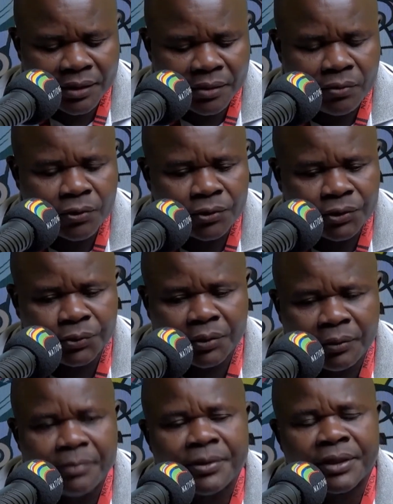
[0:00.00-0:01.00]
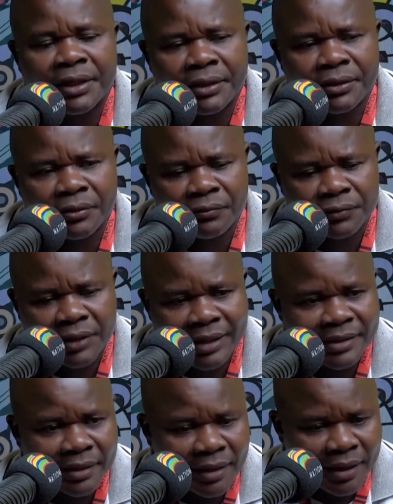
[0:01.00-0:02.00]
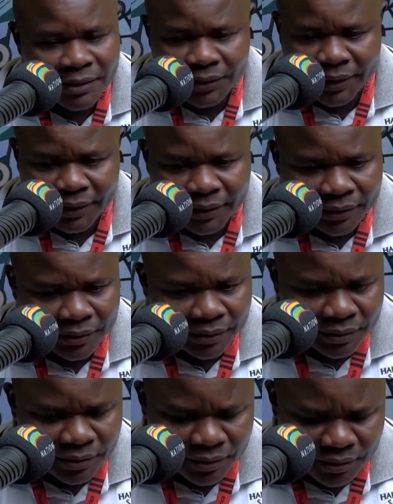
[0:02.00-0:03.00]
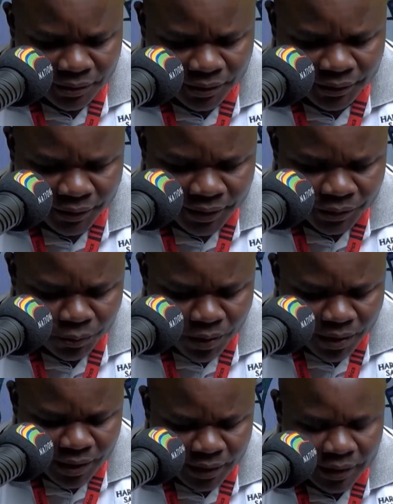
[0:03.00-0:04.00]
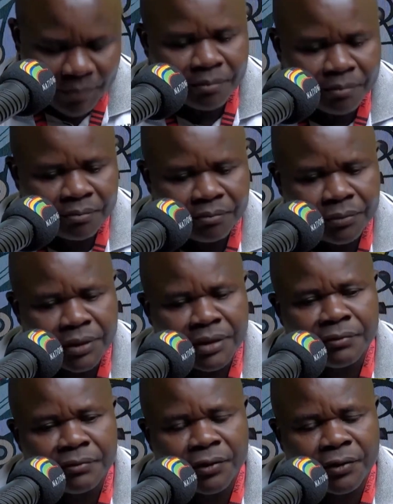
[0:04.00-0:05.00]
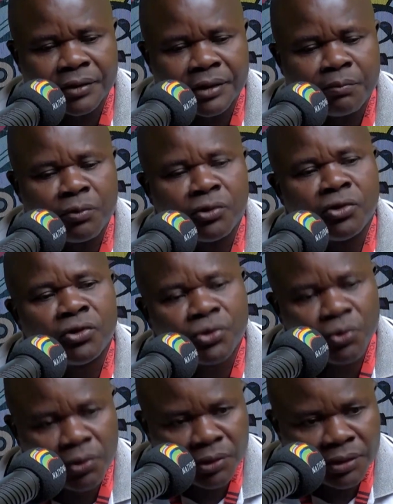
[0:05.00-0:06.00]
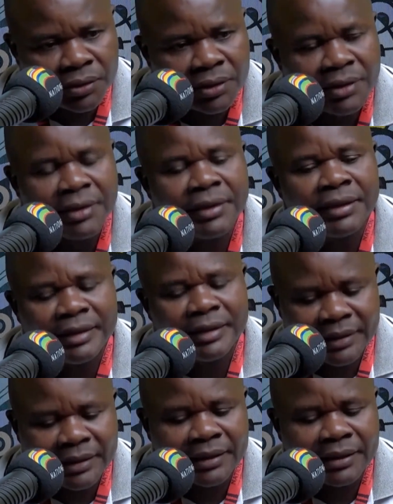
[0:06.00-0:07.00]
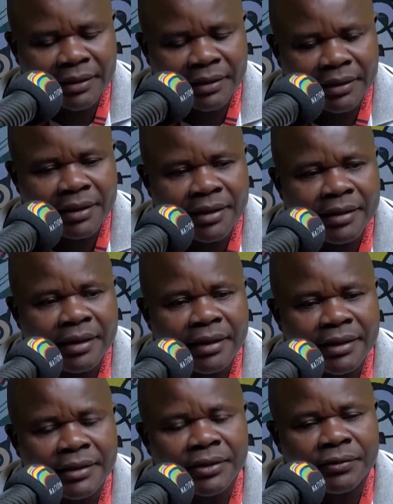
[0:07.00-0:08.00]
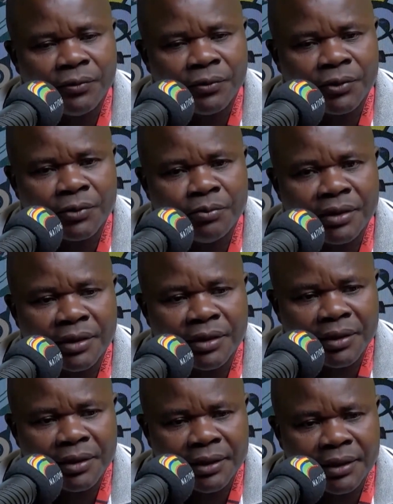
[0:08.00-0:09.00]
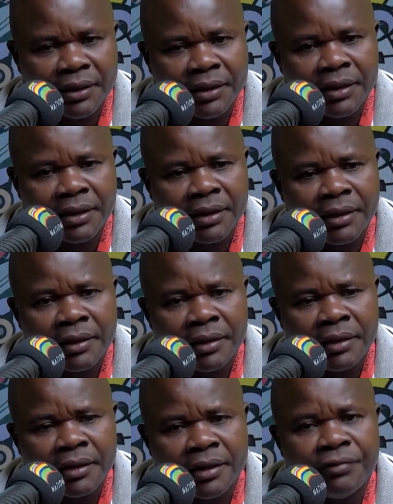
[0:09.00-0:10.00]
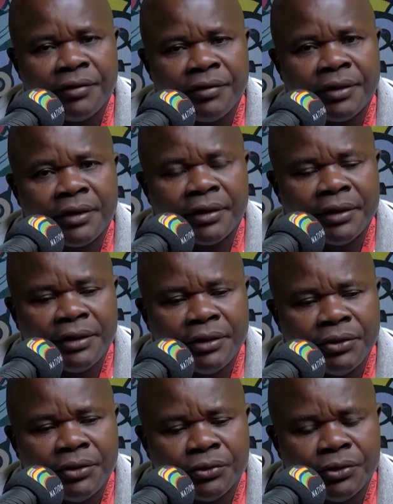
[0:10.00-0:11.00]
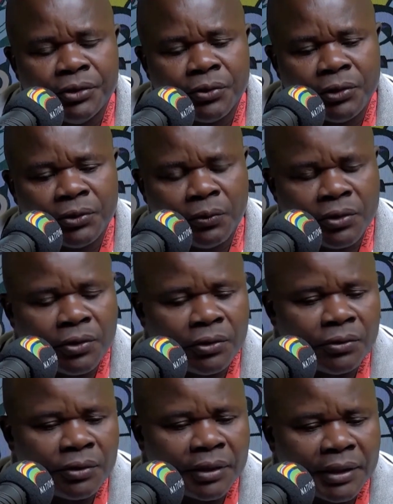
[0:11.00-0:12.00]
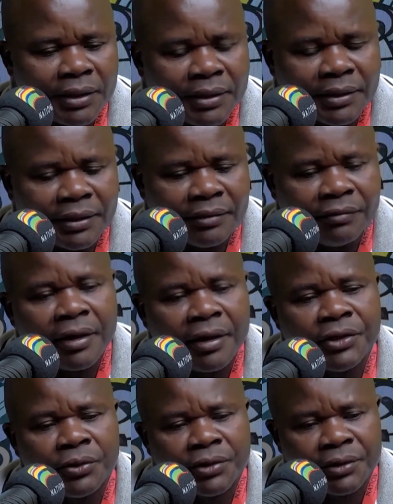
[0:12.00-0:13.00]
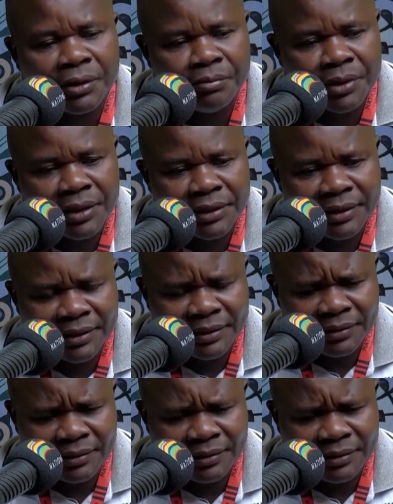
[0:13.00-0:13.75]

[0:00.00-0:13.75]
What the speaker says: go to the website of SASRA and check, is this one that I'm being, for example, sold, is it in the list of those being regulated? Definitely, you also want to look at the financial stability.